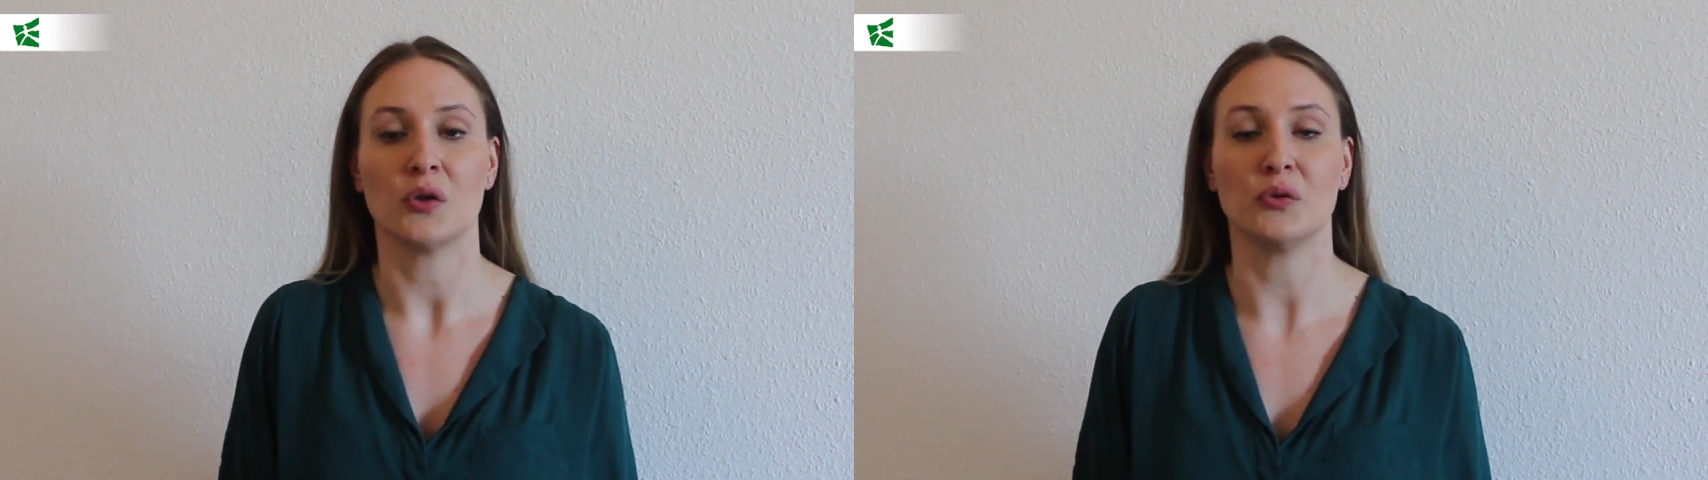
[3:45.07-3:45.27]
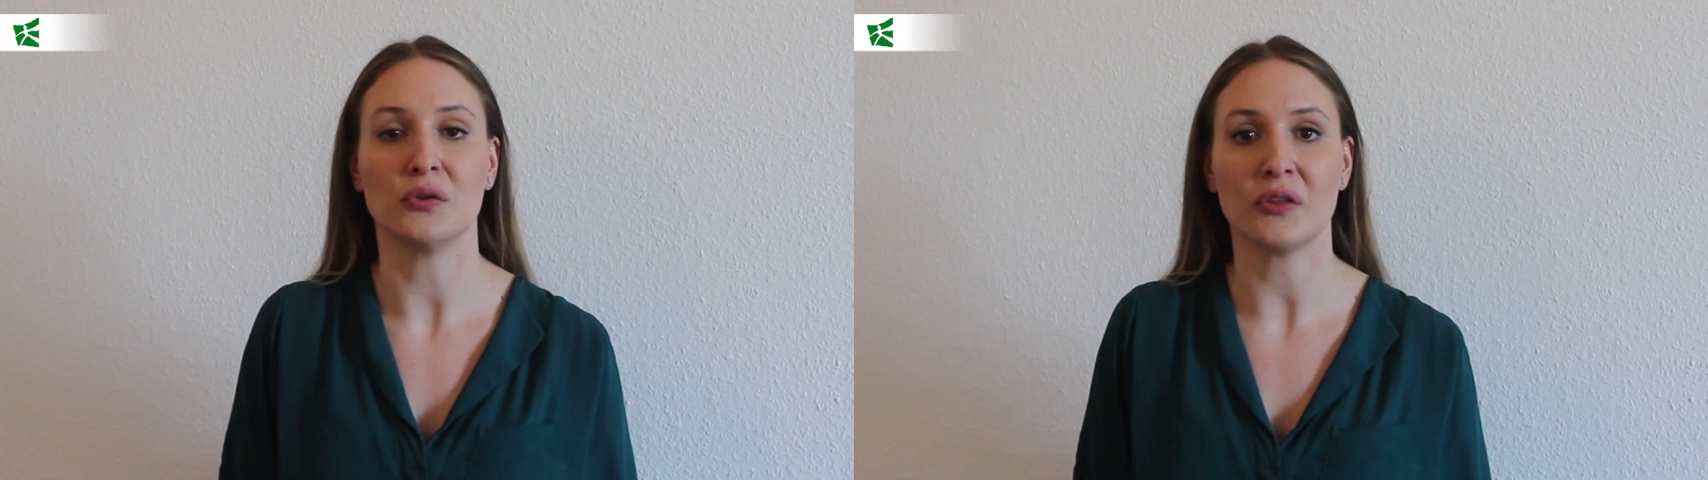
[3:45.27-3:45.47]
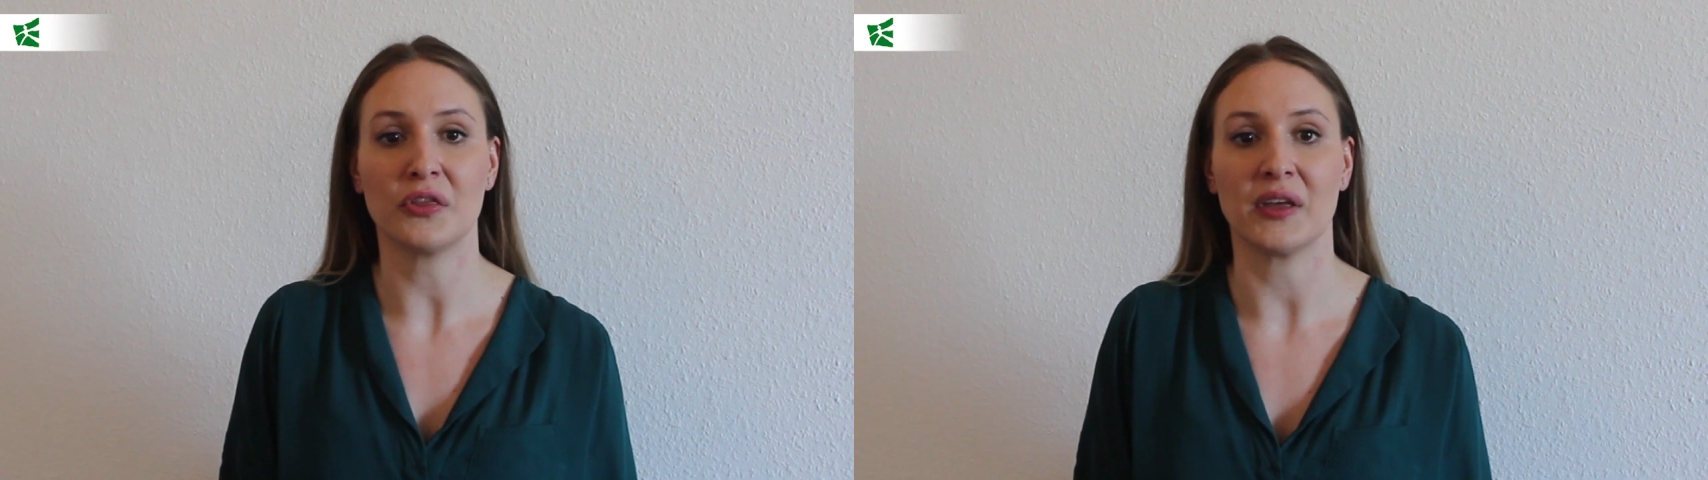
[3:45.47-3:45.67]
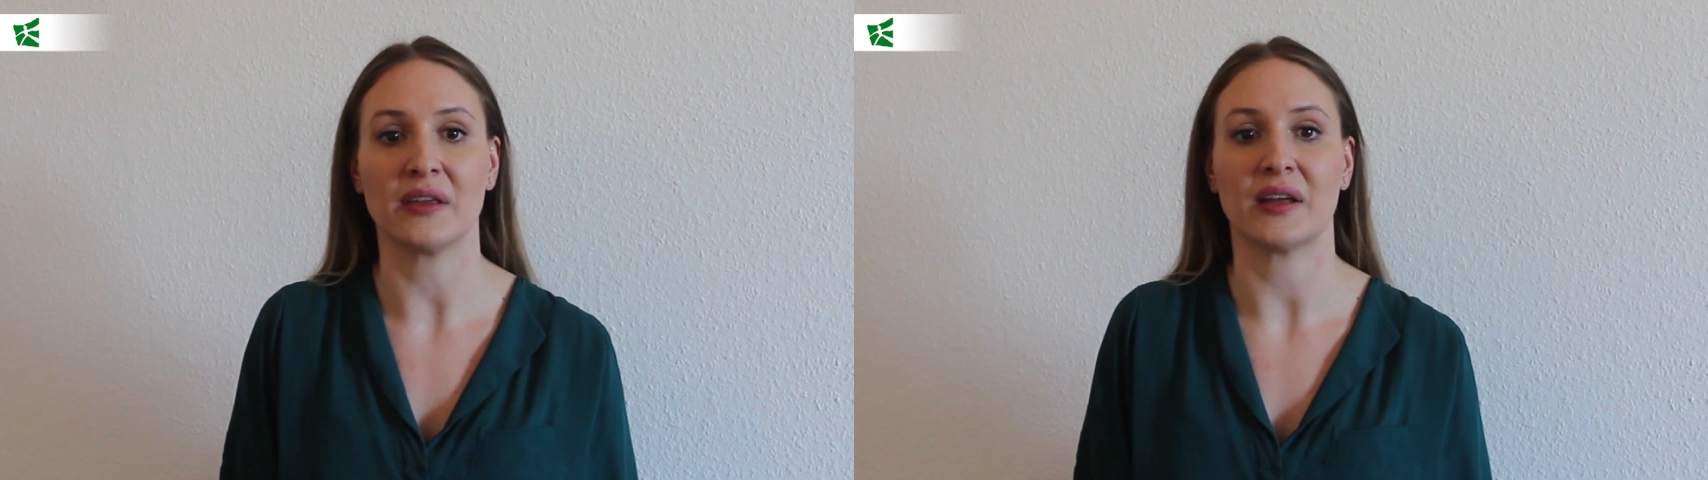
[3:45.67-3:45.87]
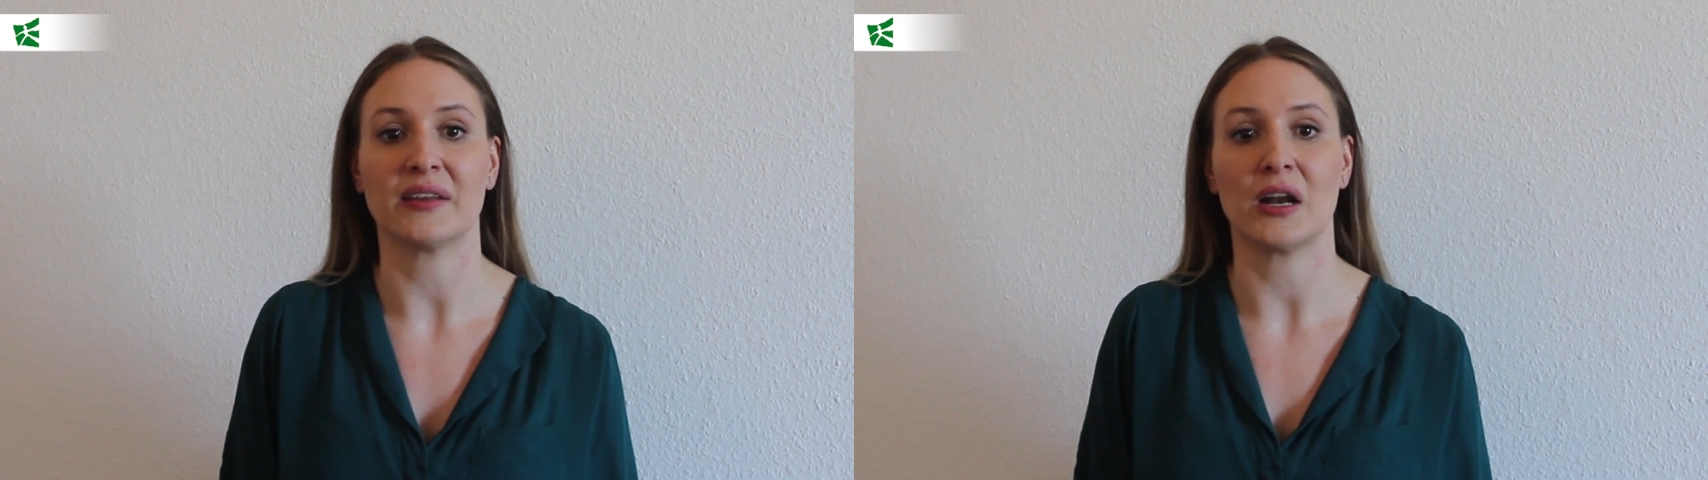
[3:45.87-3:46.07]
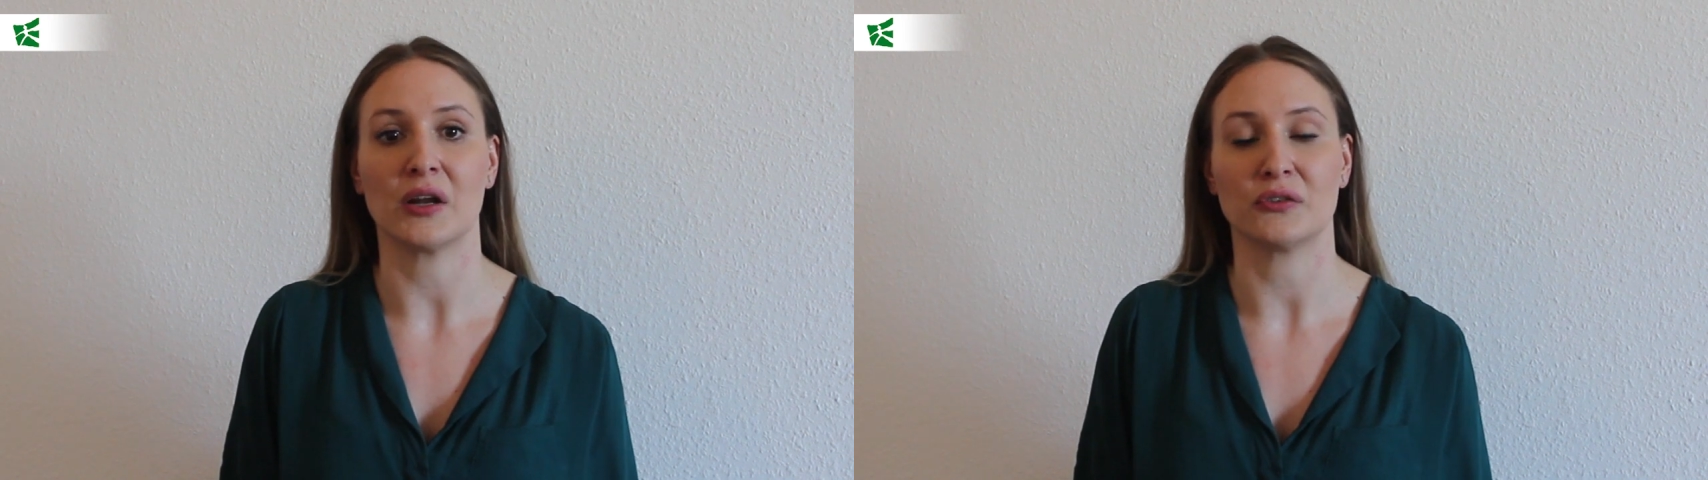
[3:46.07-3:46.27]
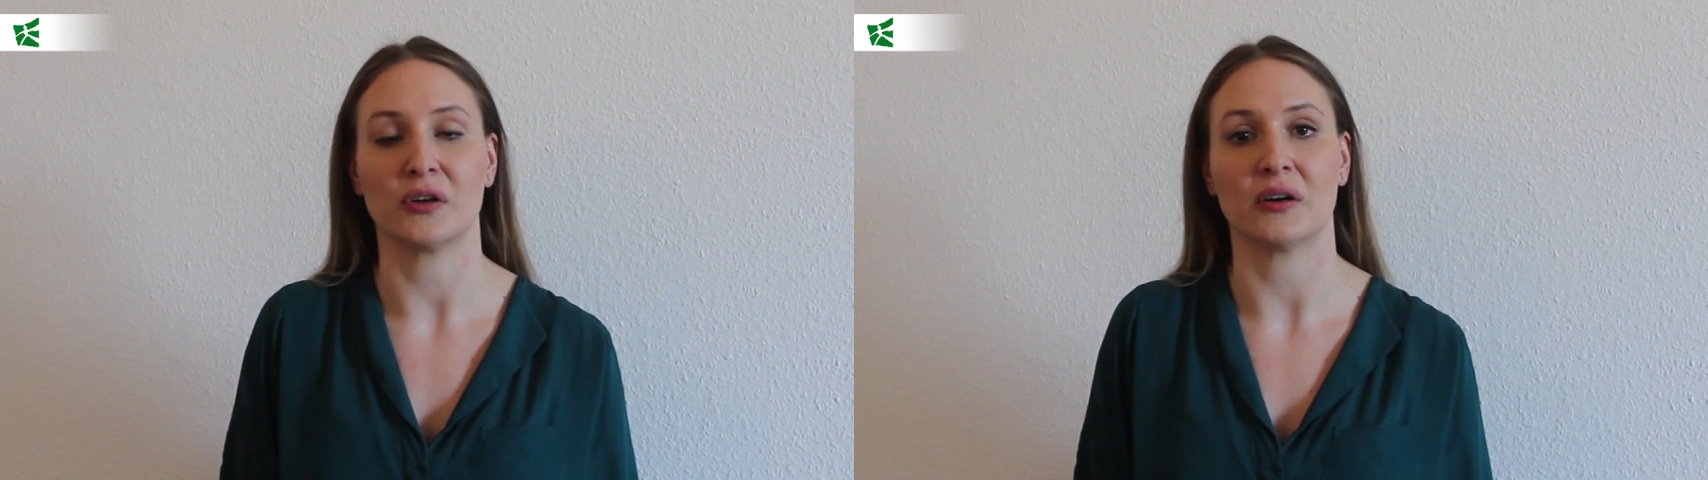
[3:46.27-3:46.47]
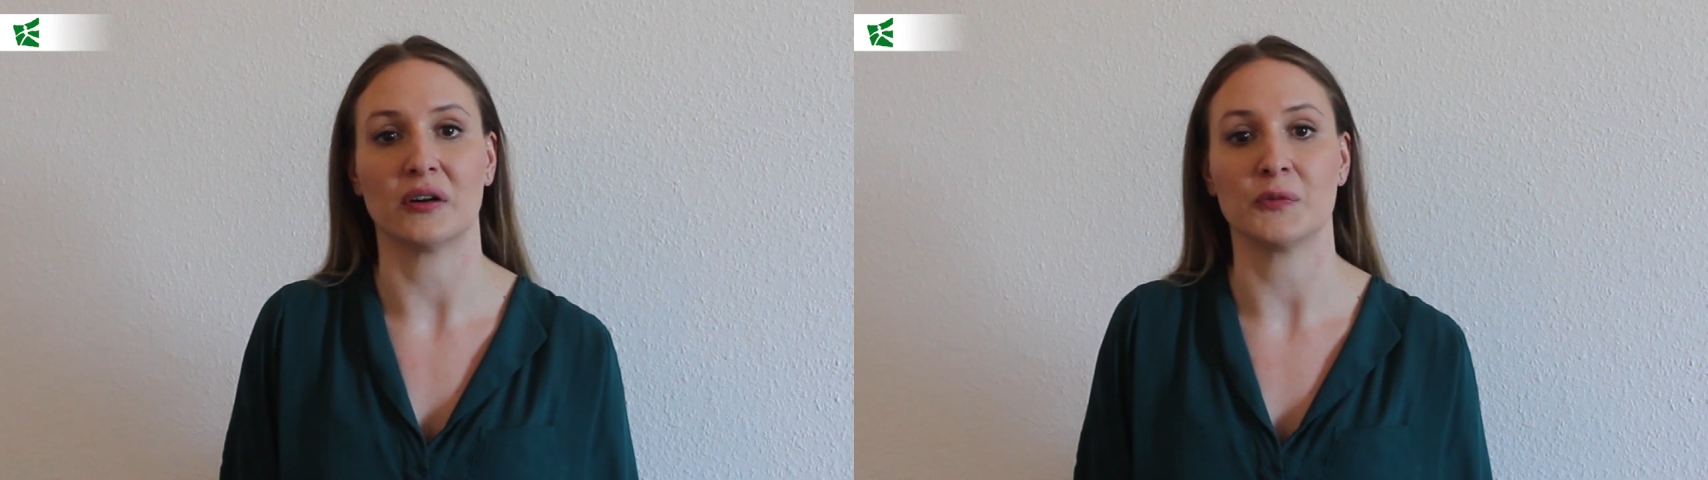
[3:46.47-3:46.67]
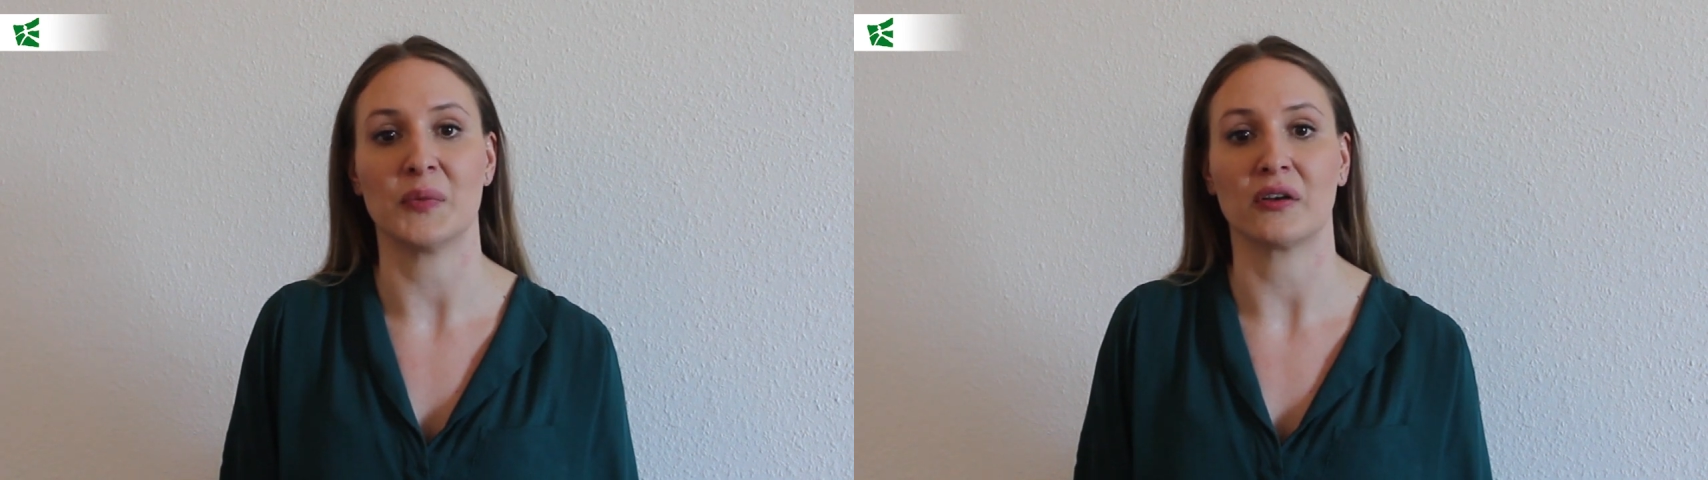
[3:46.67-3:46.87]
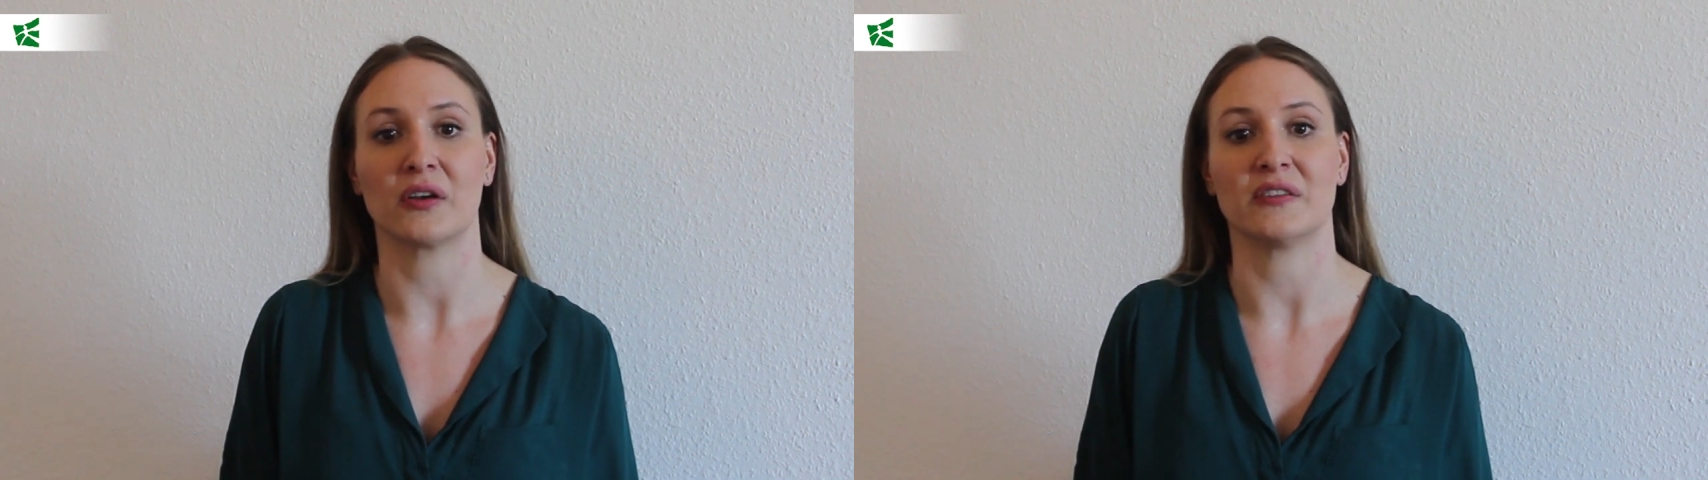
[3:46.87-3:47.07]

do not think that electric cars make